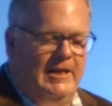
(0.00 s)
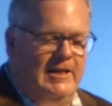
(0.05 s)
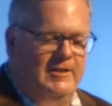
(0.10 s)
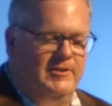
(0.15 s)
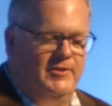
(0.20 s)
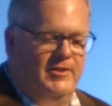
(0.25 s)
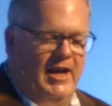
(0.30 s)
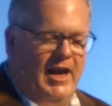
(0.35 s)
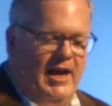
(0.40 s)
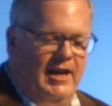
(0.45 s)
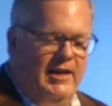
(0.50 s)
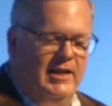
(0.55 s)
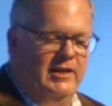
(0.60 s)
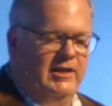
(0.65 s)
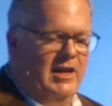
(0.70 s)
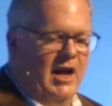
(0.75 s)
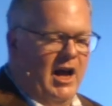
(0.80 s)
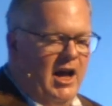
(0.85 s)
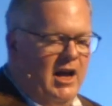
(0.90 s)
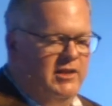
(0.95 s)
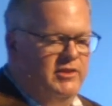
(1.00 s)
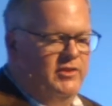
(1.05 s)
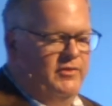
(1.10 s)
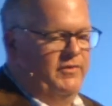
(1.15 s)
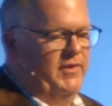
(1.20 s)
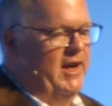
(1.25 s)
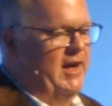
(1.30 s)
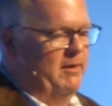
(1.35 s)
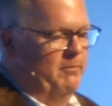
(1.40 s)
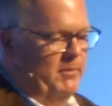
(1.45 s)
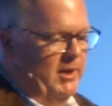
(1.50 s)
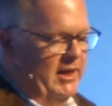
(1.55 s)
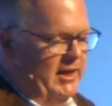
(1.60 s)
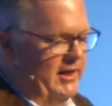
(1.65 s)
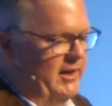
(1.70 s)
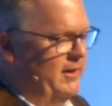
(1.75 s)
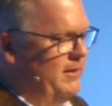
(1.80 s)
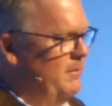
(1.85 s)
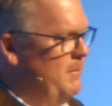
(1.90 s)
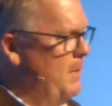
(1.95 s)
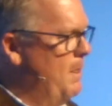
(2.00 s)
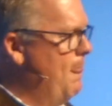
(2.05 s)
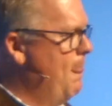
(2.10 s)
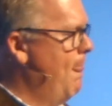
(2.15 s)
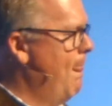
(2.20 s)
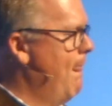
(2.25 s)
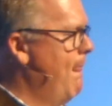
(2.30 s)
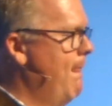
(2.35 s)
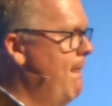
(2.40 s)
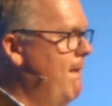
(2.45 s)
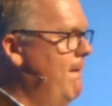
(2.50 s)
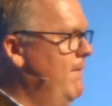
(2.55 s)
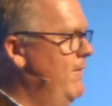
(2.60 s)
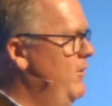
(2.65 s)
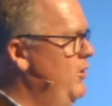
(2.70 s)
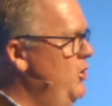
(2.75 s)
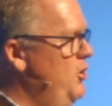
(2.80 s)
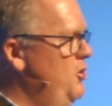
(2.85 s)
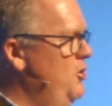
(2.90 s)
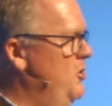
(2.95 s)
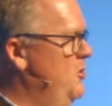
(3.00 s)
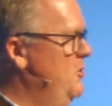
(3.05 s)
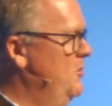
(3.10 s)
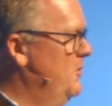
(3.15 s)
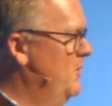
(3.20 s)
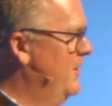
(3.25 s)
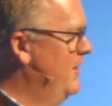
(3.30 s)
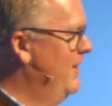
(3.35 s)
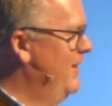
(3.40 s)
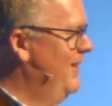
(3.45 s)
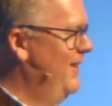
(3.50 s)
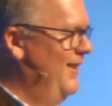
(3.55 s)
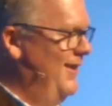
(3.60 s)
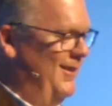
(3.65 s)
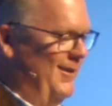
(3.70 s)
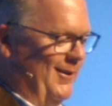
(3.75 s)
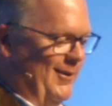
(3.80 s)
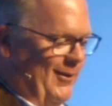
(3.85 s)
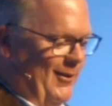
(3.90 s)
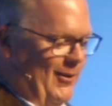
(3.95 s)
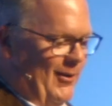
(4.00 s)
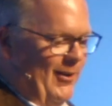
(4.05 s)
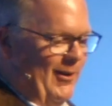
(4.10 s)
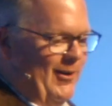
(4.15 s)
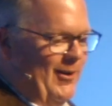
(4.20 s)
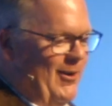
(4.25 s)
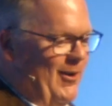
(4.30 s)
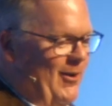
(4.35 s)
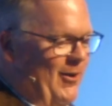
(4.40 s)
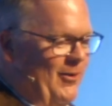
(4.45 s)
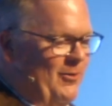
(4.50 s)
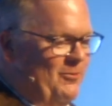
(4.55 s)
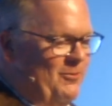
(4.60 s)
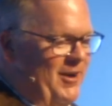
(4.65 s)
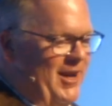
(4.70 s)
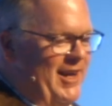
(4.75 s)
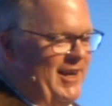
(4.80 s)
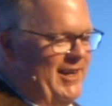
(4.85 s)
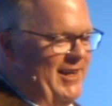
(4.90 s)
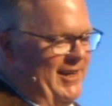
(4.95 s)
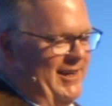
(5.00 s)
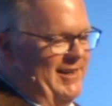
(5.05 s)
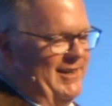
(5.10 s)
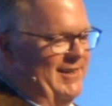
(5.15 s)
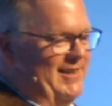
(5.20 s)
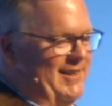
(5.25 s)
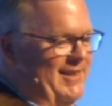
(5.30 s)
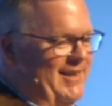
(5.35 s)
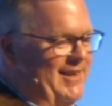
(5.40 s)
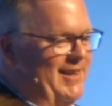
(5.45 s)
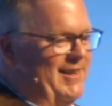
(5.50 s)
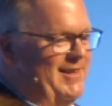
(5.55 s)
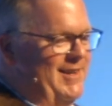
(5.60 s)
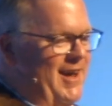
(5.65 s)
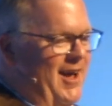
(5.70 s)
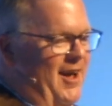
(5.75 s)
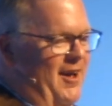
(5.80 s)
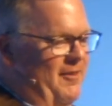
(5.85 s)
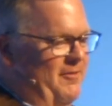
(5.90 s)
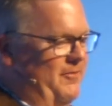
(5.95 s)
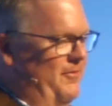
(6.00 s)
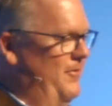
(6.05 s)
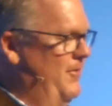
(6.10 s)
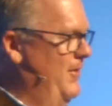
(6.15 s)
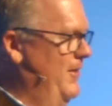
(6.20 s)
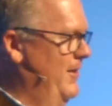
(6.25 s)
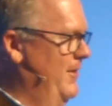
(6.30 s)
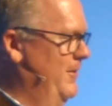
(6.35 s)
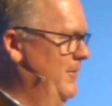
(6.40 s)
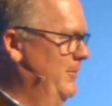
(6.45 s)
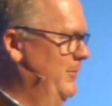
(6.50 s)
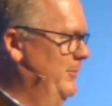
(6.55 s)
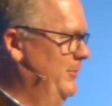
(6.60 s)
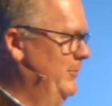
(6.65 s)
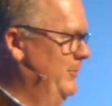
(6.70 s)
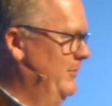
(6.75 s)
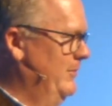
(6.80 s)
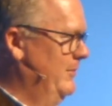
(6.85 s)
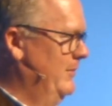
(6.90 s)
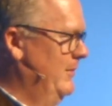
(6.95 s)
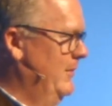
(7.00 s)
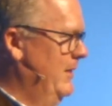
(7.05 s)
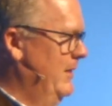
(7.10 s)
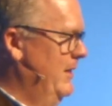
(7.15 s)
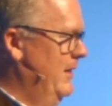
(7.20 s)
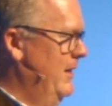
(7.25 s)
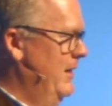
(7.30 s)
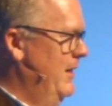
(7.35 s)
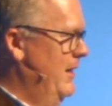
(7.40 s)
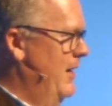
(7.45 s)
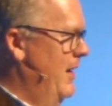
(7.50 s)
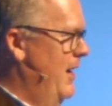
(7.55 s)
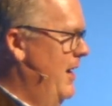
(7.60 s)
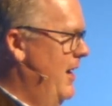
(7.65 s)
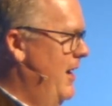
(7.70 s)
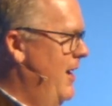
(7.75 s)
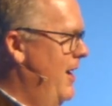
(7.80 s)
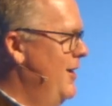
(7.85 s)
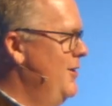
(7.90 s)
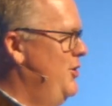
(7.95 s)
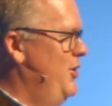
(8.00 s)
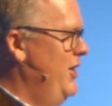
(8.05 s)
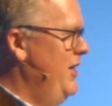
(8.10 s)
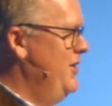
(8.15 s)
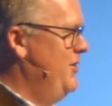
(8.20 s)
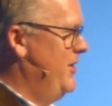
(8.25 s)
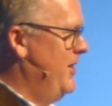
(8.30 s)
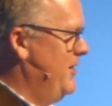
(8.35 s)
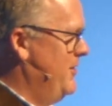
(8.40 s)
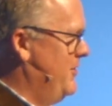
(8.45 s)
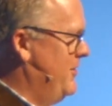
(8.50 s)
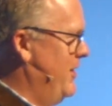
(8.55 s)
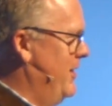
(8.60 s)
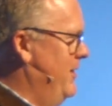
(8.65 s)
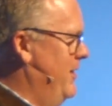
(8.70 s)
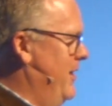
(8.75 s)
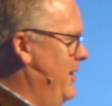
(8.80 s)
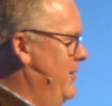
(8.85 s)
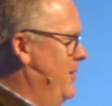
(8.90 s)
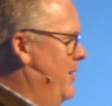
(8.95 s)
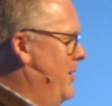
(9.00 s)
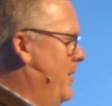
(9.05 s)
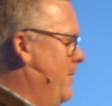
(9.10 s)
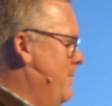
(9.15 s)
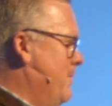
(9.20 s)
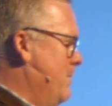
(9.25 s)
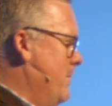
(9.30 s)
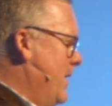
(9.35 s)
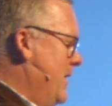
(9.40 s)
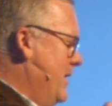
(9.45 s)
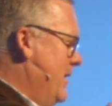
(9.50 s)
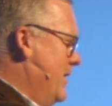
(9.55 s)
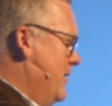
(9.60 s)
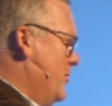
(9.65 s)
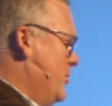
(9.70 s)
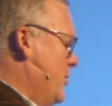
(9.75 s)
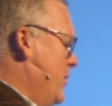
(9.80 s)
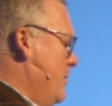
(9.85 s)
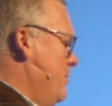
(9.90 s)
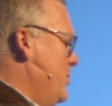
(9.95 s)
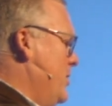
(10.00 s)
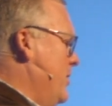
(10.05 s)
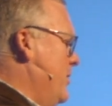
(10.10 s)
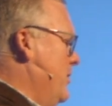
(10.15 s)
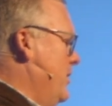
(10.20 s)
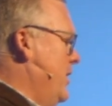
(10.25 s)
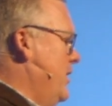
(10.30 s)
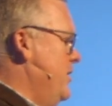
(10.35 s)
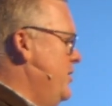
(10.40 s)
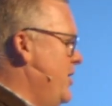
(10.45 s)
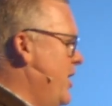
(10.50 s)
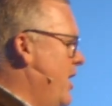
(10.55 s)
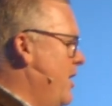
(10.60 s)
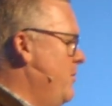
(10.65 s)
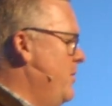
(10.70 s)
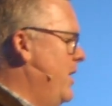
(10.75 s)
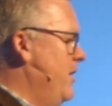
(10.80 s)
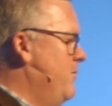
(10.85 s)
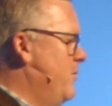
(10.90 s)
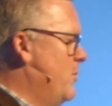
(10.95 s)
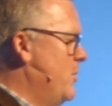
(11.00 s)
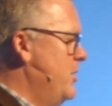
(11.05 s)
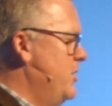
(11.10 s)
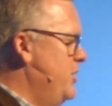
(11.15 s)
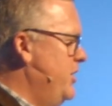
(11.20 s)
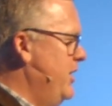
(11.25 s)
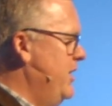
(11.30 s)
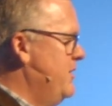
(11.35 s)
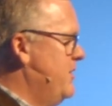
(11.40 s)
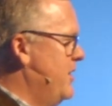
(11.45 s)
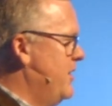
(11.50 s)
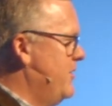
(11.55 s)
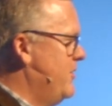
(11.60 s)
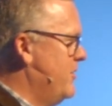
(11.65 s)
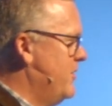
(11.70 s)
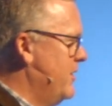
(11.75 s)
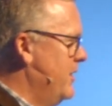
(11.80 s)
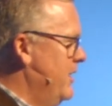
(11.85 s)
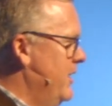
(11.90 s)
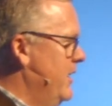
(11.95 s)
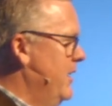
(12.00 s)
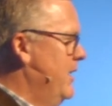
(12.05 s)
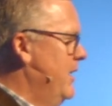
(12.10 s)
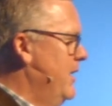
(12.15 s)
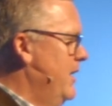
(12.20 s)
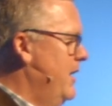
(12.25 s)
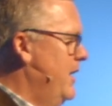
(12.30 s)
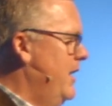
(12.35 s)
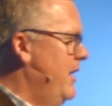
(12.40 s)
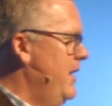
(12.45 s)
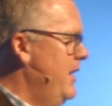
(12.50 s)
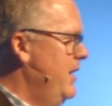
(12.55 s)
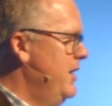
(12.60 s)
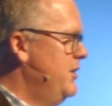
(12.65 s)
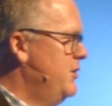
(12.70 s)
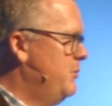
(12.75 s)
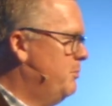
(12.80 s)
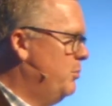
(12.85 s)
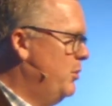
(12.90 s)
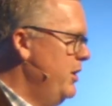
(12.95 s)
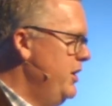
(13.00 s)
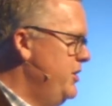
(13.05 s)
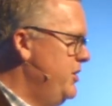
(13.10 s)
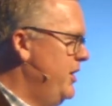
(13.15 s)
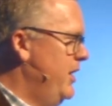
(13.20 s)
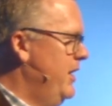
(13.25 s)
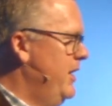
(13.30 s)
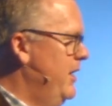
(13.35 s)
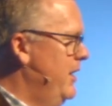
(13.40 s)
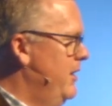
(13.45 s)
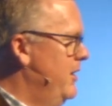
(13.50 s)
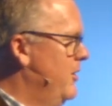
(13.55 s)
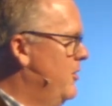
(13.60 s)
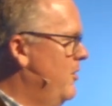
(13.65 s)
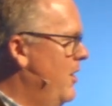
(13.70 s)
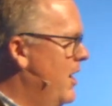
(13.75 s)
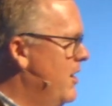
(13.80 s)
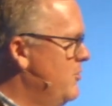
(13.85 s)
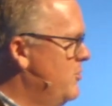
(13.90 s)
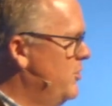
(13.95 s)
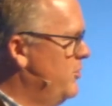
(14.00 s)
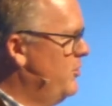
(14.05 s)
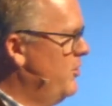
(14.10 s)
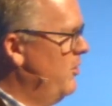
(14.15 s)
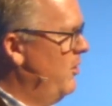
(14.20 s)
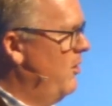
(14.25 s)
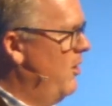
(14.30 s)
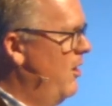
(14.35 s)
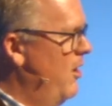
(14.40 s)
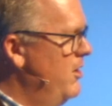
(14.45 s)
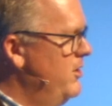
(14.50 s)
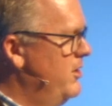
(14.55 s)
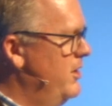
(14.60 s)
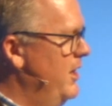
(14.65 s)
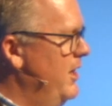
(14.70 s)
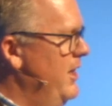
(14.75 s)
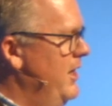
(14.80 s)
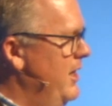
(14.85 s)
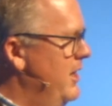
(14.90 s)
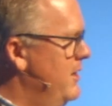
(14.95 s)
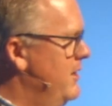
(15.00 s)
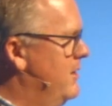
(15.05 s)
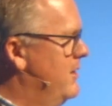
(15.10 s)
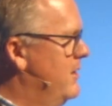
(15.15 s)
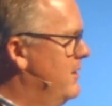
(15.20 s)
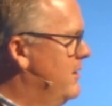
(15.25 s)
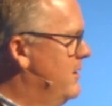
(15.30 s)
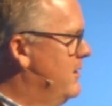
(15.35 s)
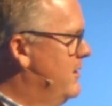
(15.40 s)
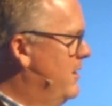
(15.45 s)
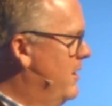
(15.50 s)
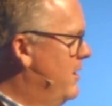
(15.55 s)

is that in God's family, you are already enough. Uh, a Jesus in, in, the, in the scripture that John read for us, Jesus is preaching, and the crowds are so large that he gets